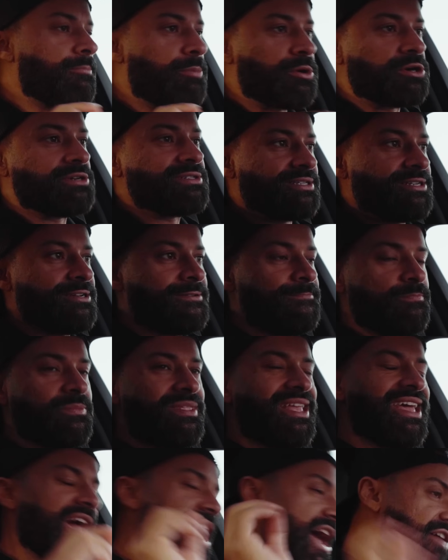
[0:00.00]
person,
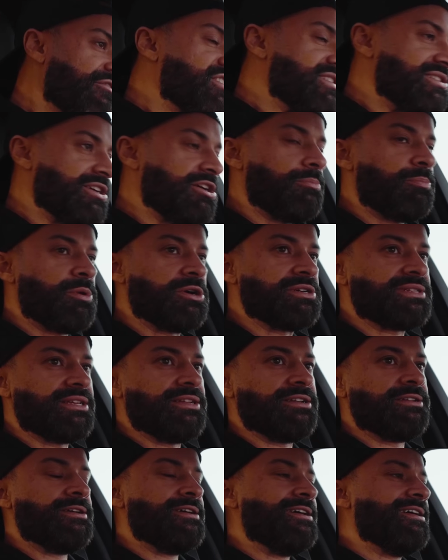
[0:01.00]
I
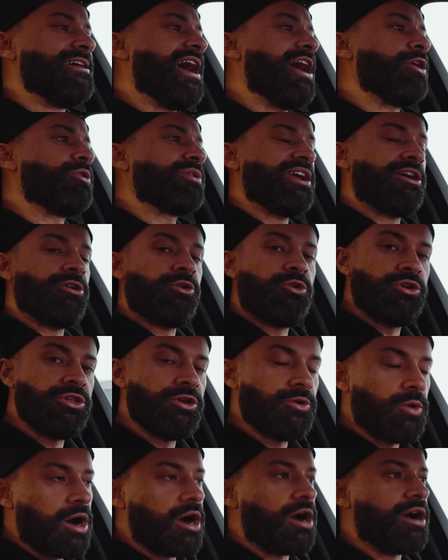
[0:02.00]
don't care who
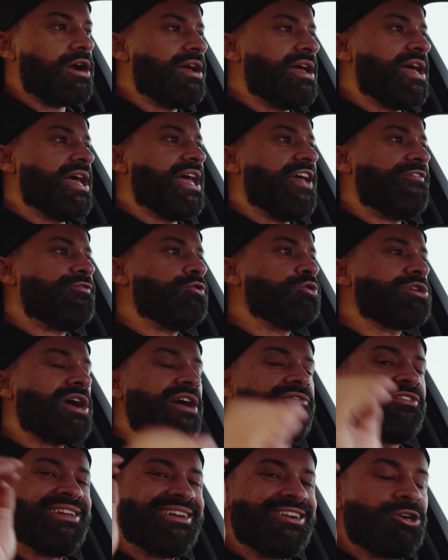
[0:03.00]
you are, if you
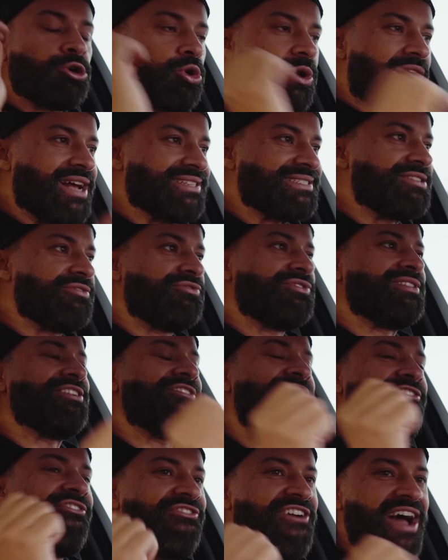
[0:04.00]
drive an aggressively
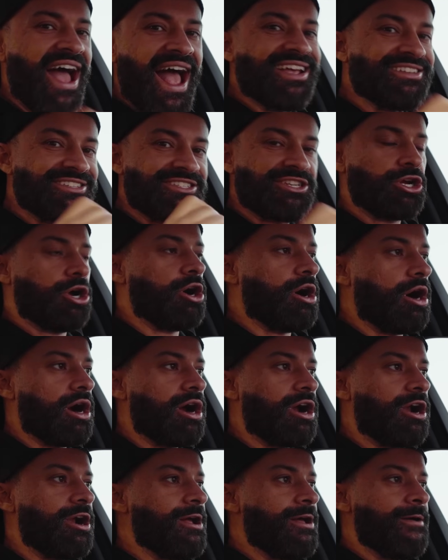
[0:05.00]
fast
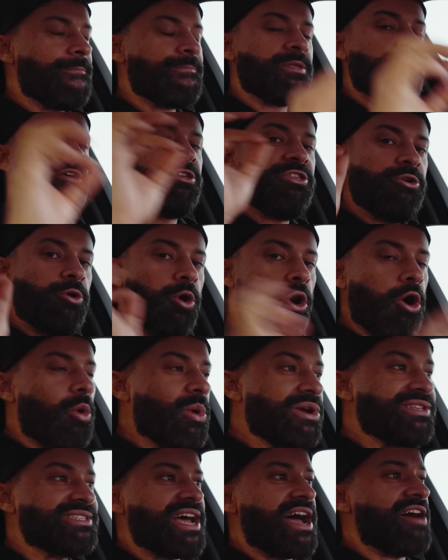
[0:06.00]
car, you
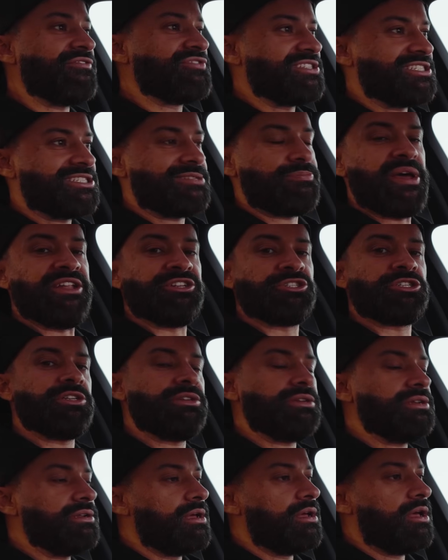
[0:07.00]
always have
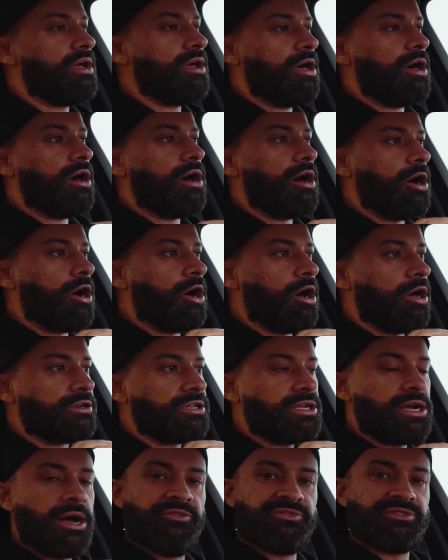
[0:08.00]
suspension on
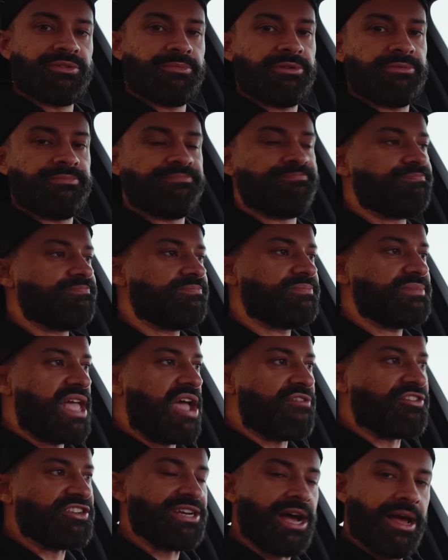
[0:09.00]
comfortable.
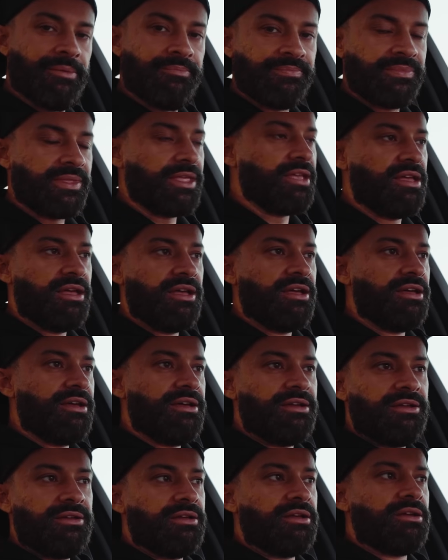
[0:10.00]
Every time.
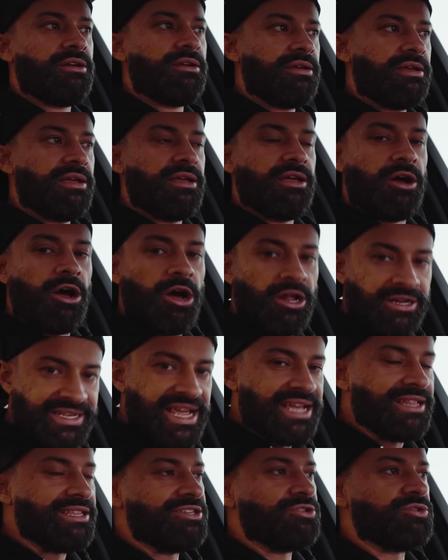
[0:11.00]
On
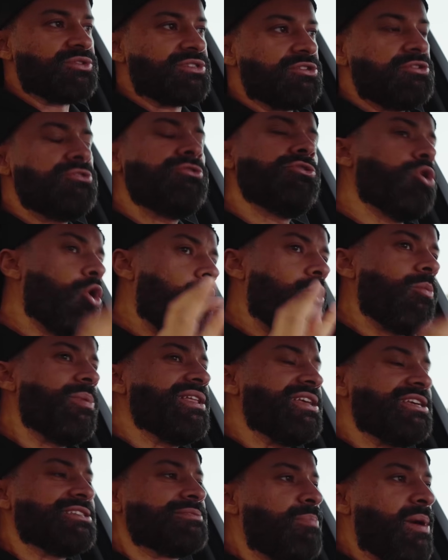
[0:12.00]
daily use.
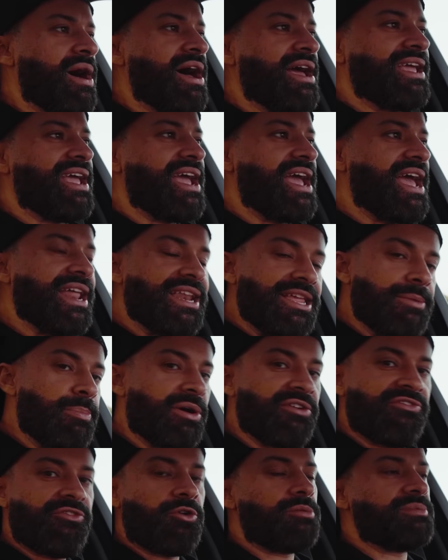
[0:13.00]
Nobody is buying any
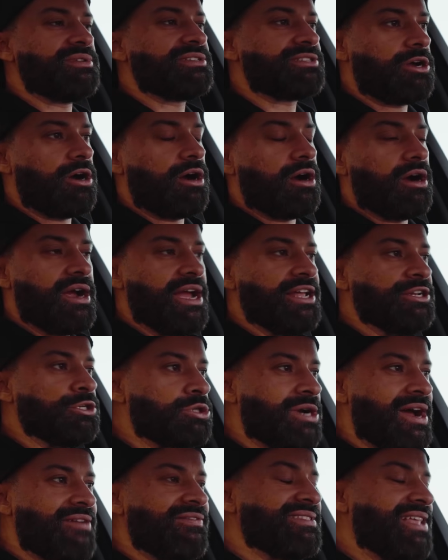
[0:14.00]
performance car and
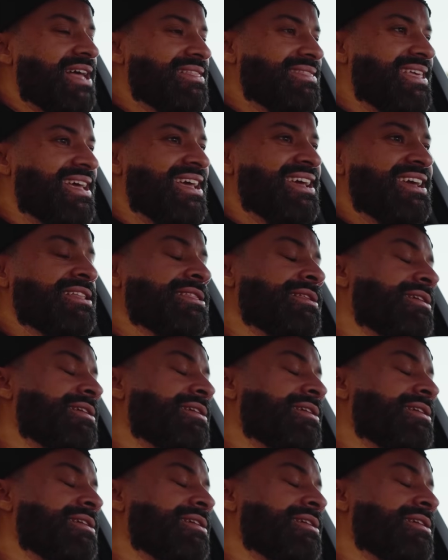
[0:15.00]
driving that thing in